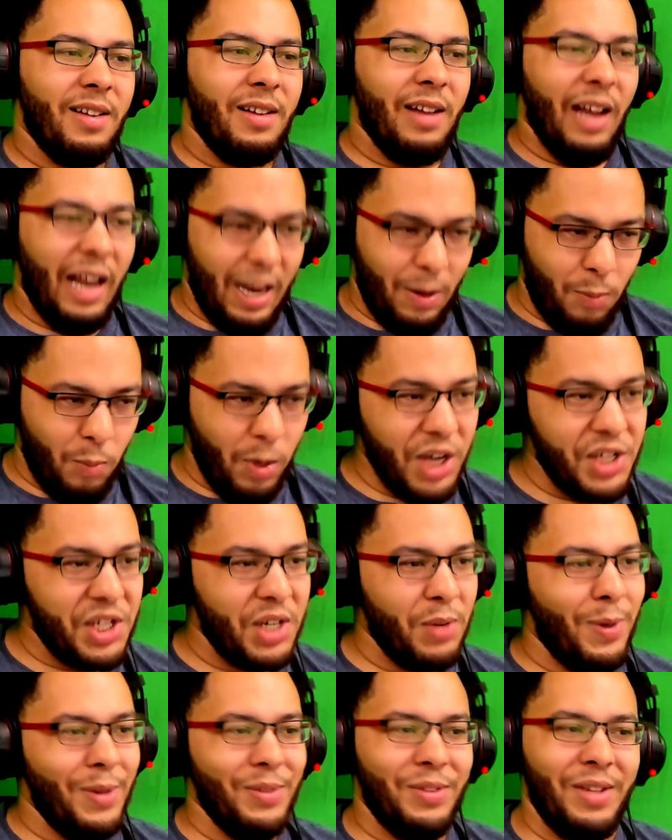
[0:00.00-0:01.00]
I wish it
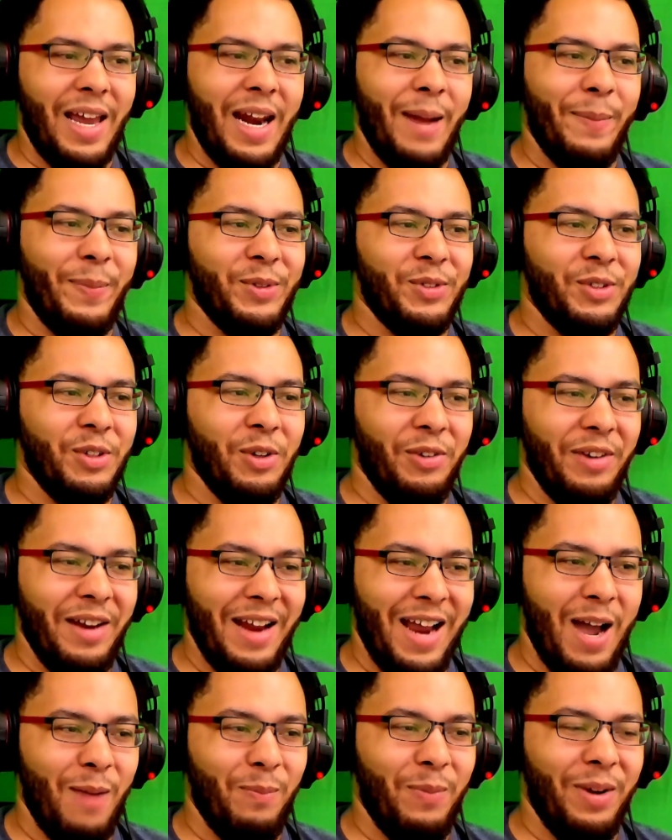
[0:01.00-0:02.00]
was that episode
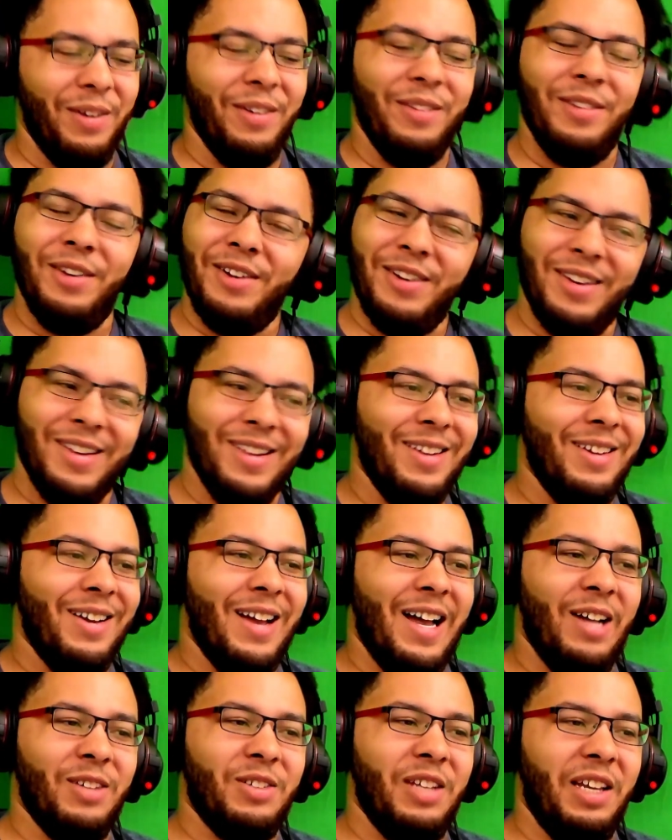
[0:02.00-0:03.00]
now, but
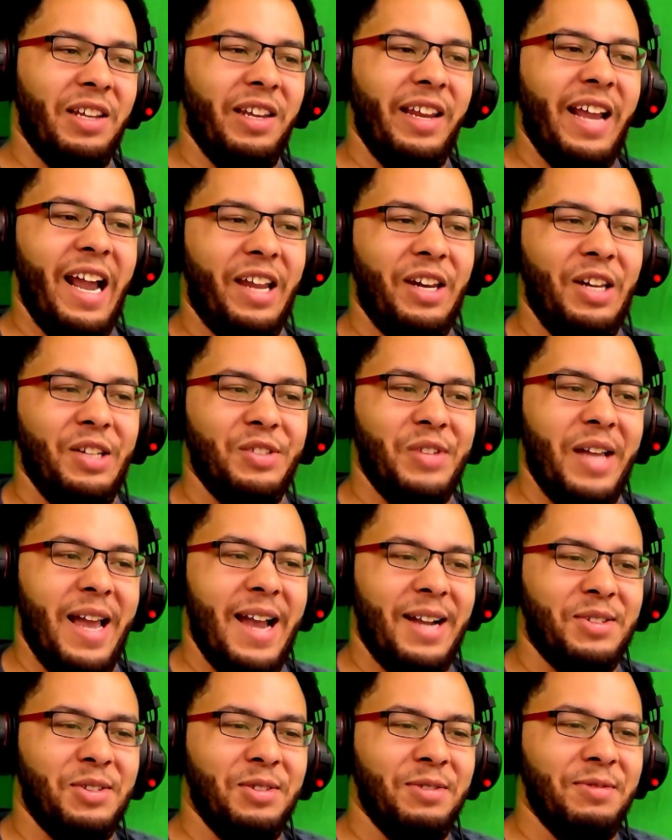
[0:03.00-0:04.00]
I'll take the Yakety
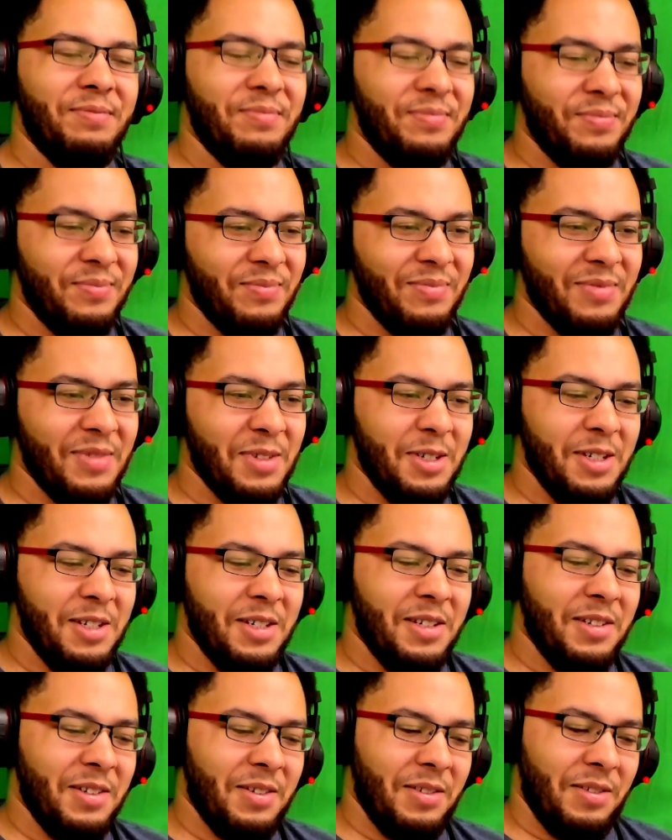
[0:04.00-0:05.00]
Sax.
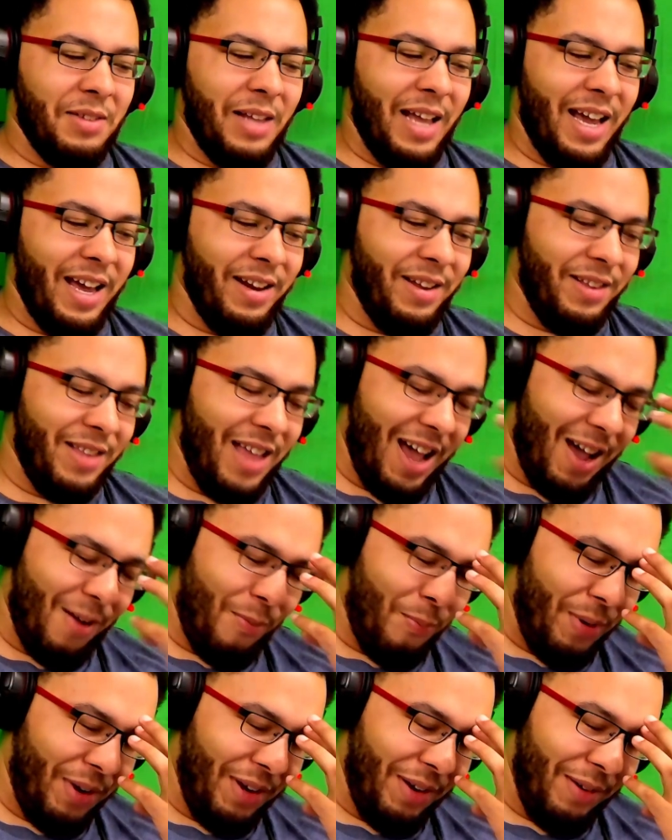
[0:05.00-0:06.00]
That'll
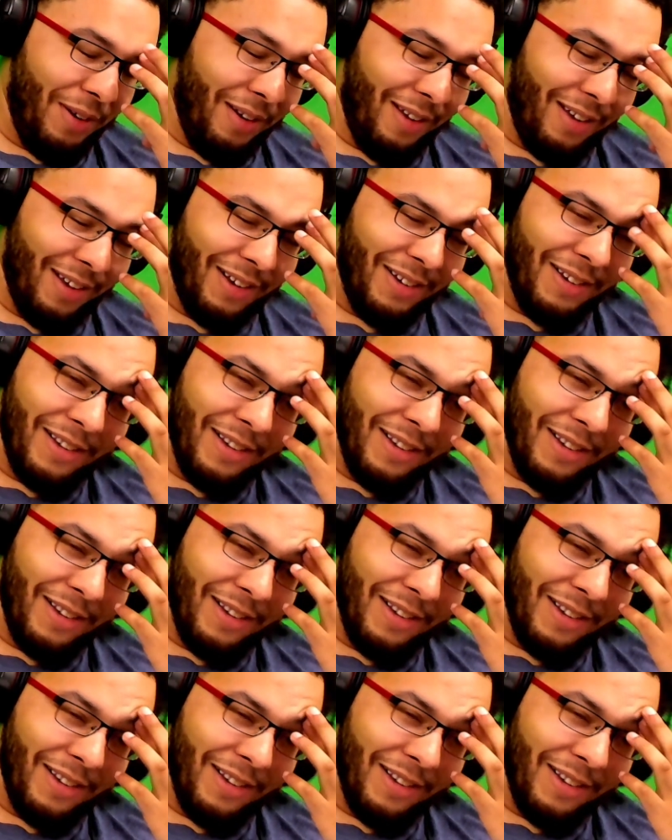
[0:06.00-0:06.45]
be a